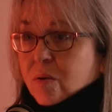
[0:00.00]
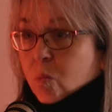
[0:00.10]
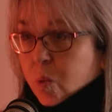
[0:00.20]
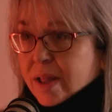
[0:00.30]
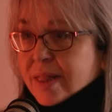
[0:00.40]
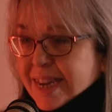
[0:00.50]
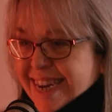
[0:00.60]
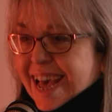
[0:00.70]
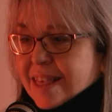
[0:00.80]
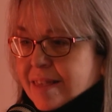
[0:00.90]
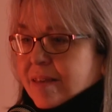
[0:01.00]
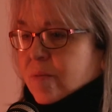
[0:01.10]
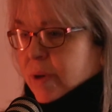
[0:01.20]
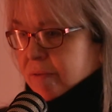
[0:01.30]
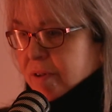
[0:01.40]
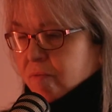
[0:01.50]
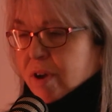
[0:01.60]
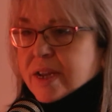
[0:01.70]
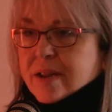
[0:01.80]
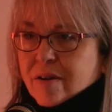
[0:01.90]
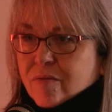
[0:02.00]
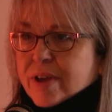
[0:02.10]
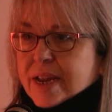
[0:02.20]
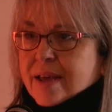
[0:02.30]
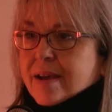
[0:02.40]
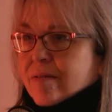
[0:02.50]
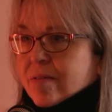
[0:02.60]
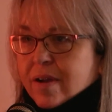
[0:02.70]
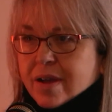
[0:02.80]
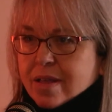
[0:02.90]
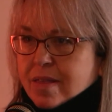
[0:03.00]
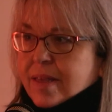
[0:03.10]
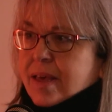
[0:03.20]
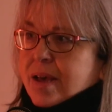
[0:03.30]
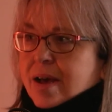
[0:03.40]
what the task is, whether it's writing or reading or seeing,